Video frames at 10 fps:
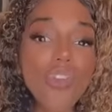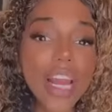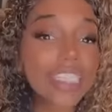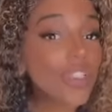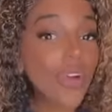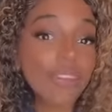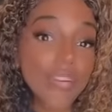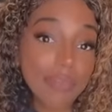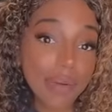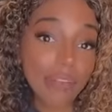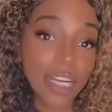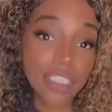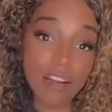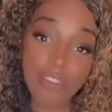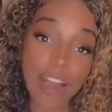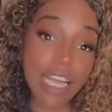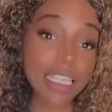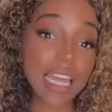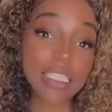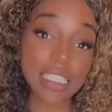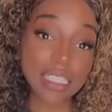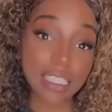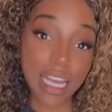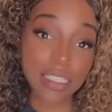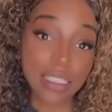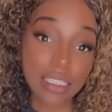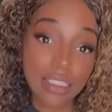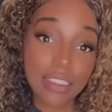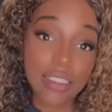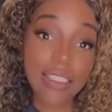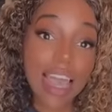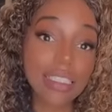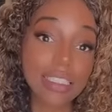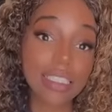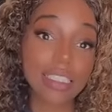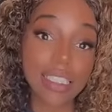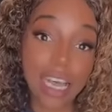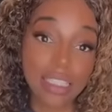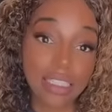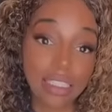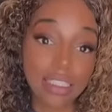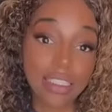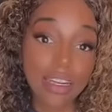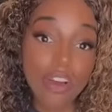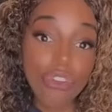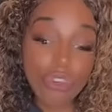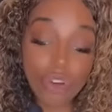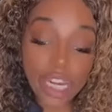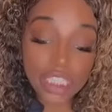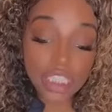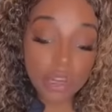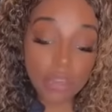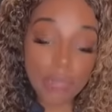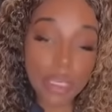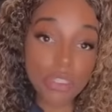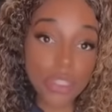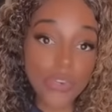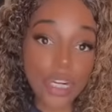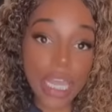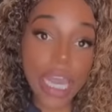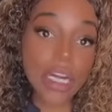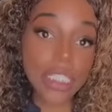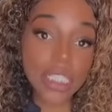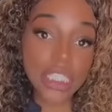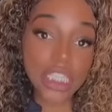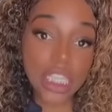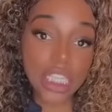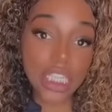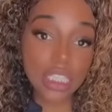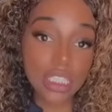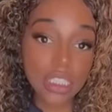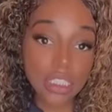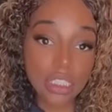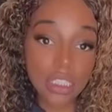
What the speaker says: Ranch, who the fuck put ranch on fries? That is disgusting. That is disgusting. Ranch should only be used for carrots and chicken.